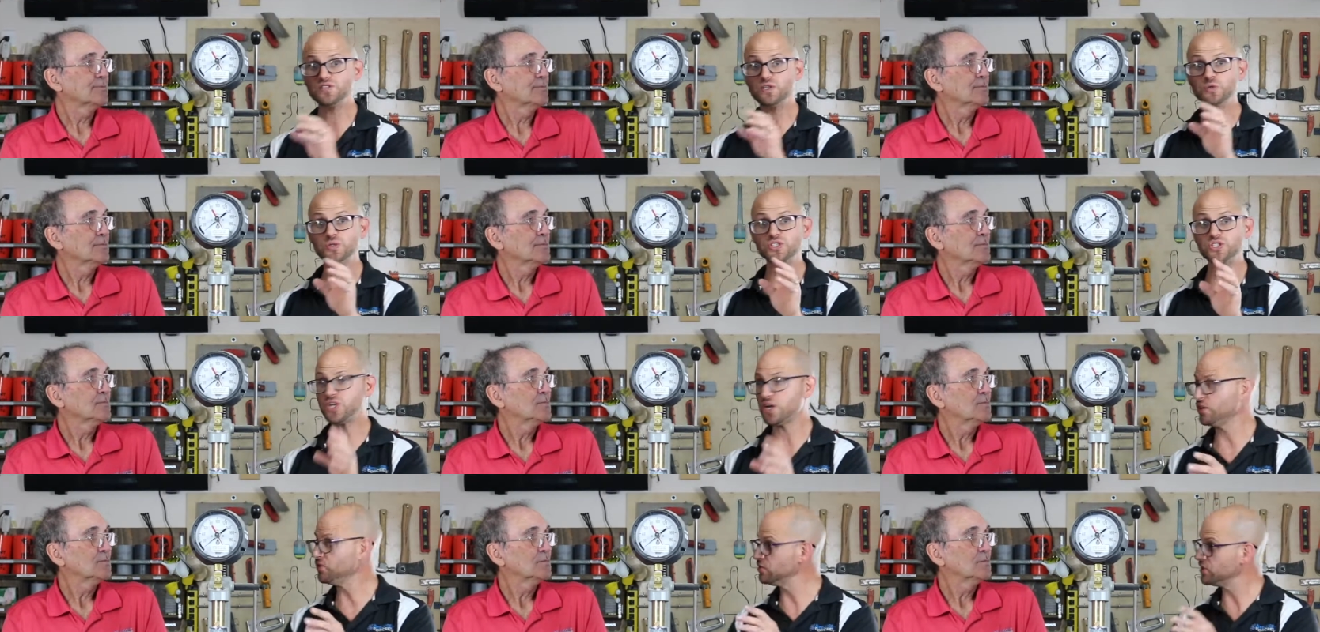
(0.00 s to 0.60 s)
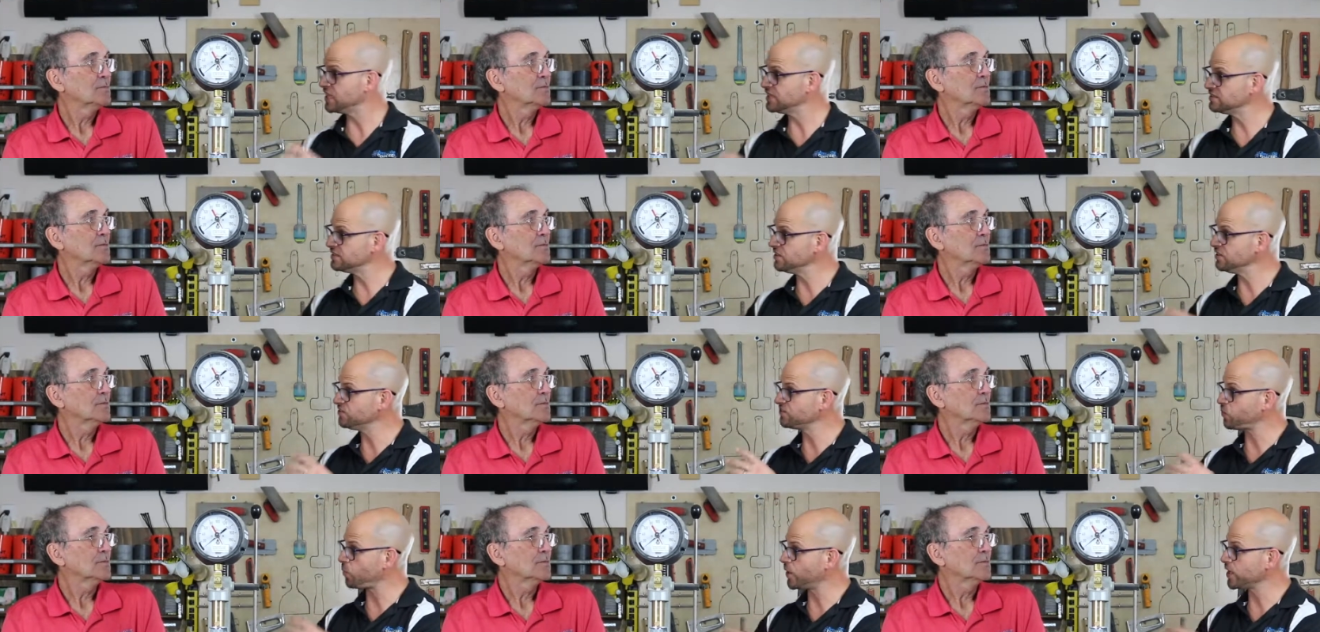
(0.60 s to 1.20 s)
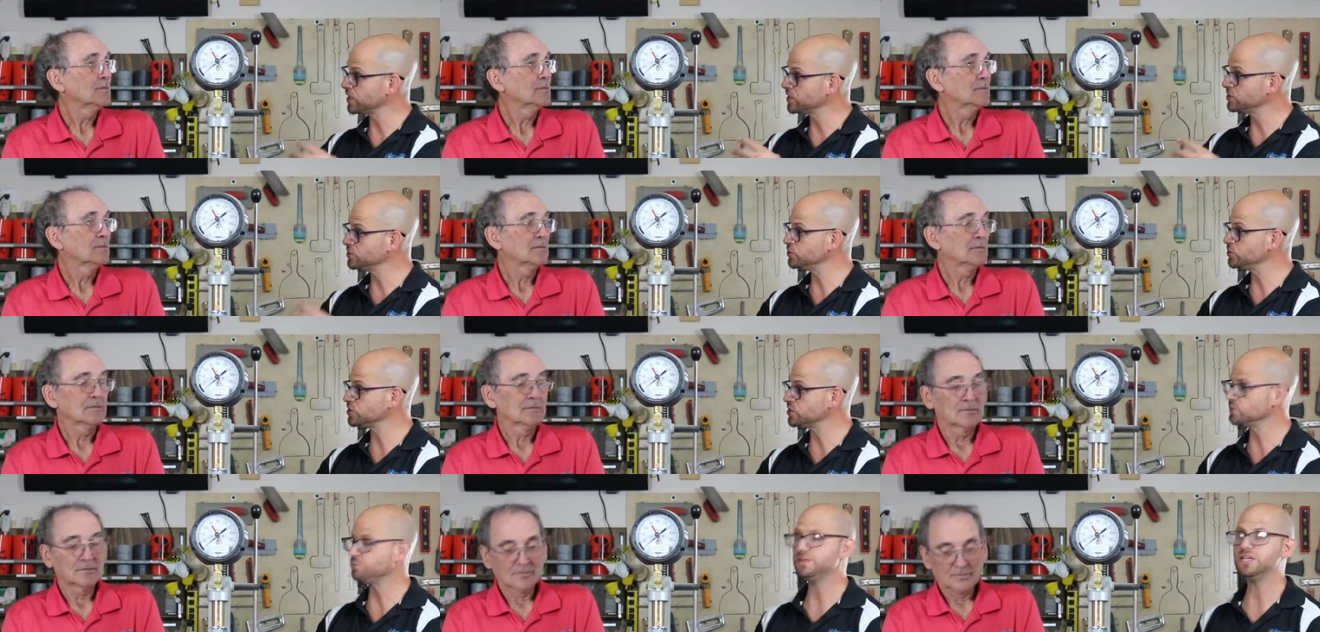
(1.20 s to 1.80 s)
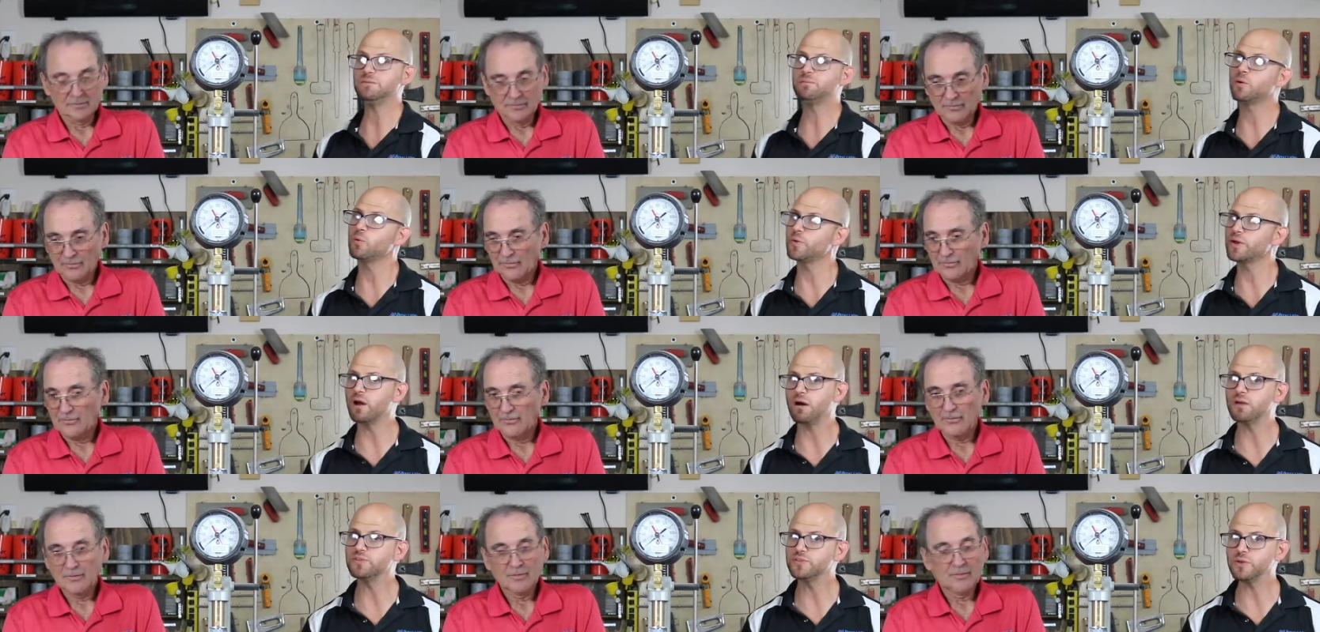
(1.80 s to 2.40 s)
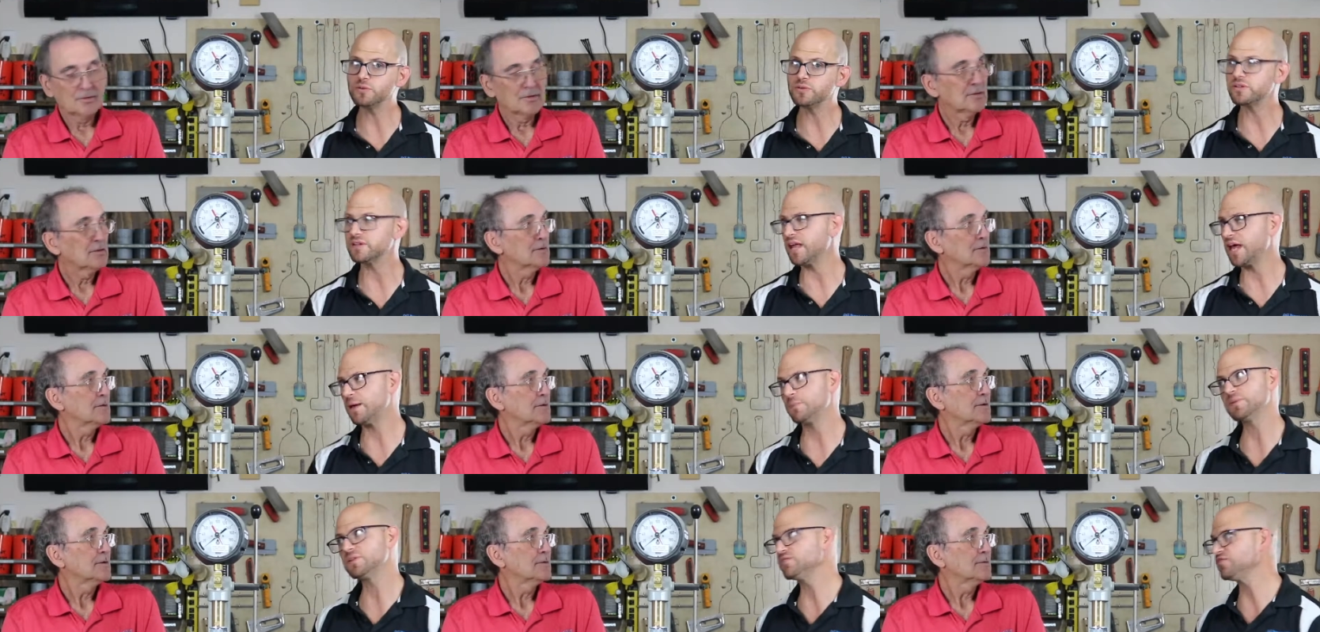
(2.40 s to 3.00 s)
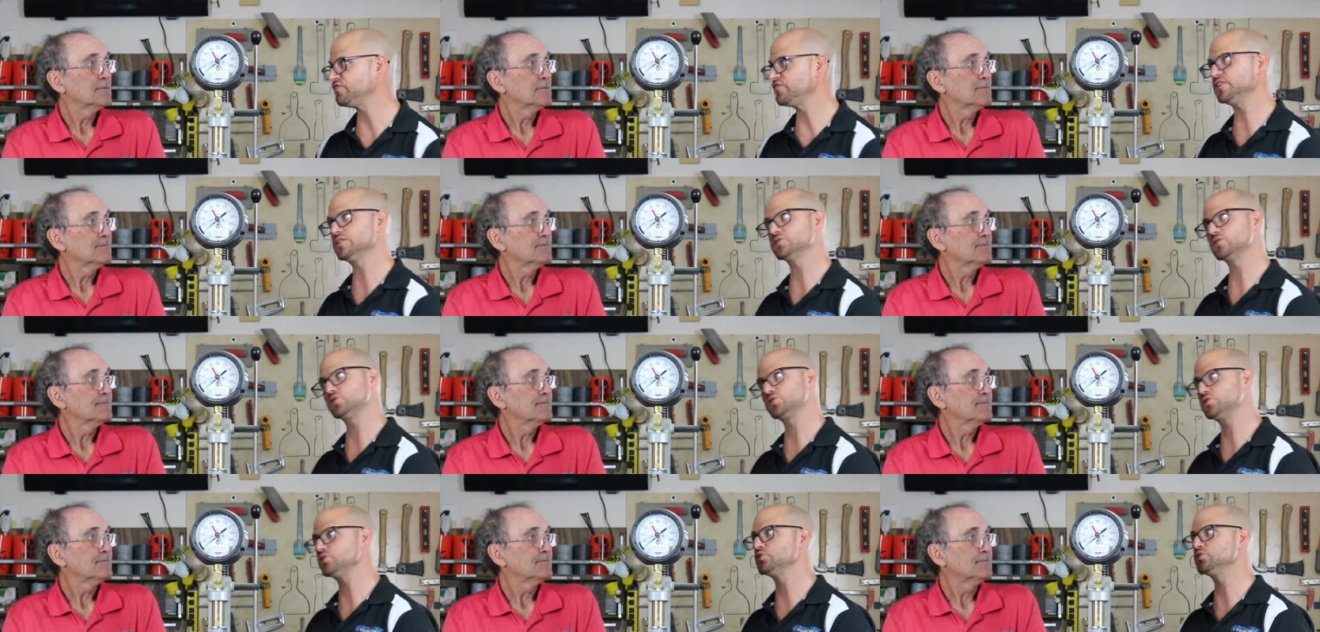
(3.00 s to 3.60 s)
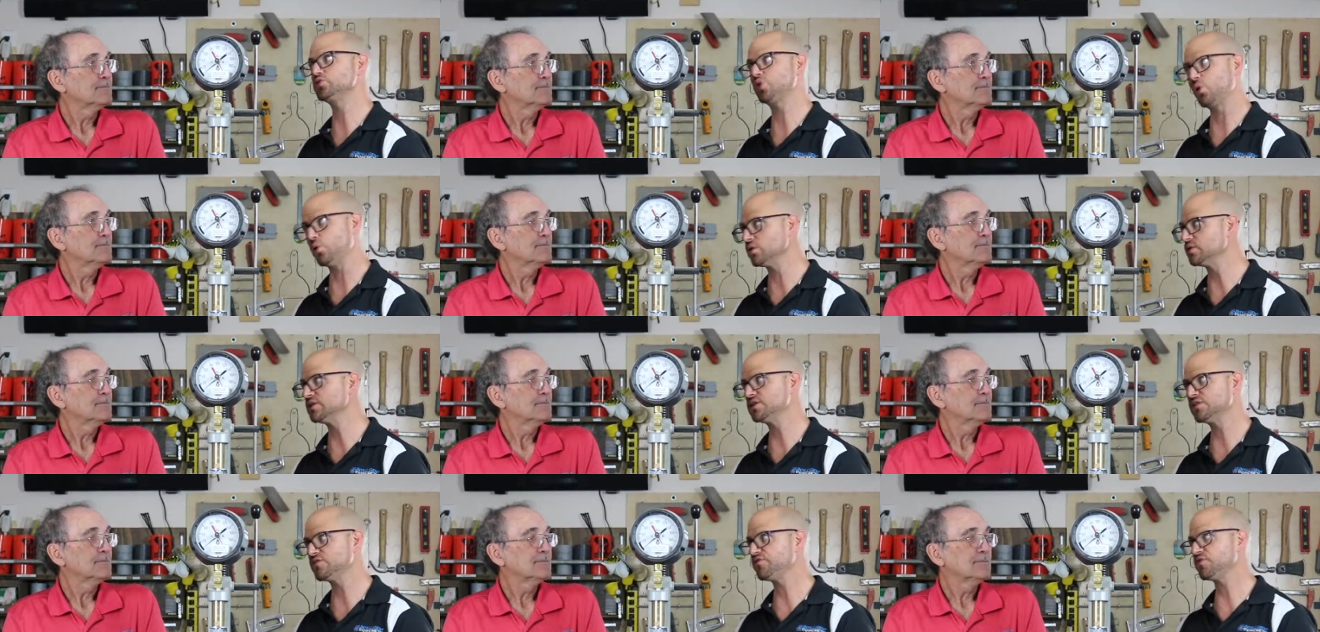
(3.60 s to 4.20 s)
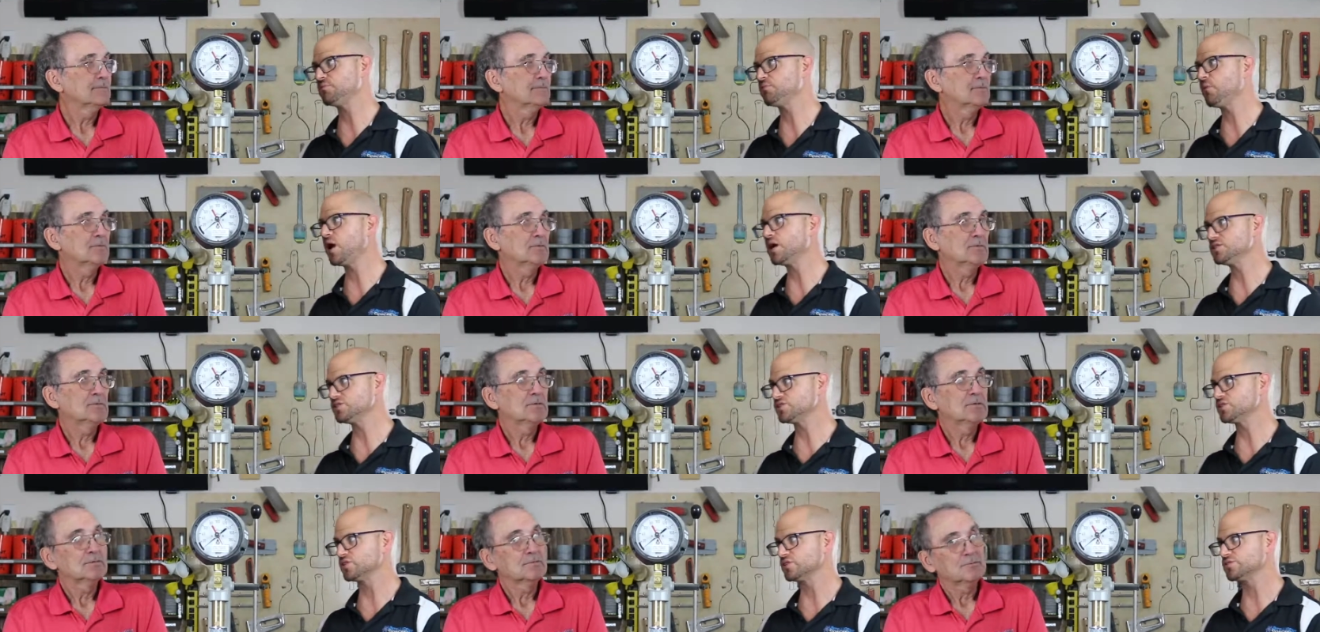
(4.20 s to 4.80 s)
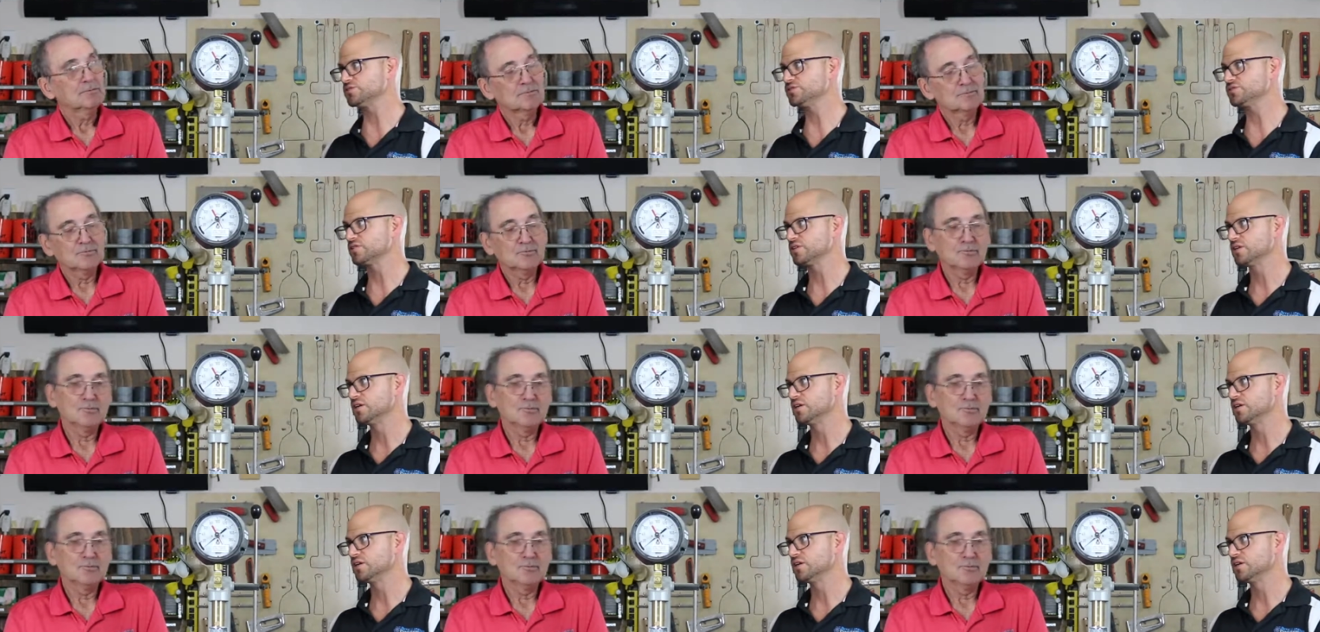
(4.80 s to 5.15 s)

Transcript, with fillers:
Speaker 1: you a general idea of where you should be, but we all know the lab and the field are two totally different monsters.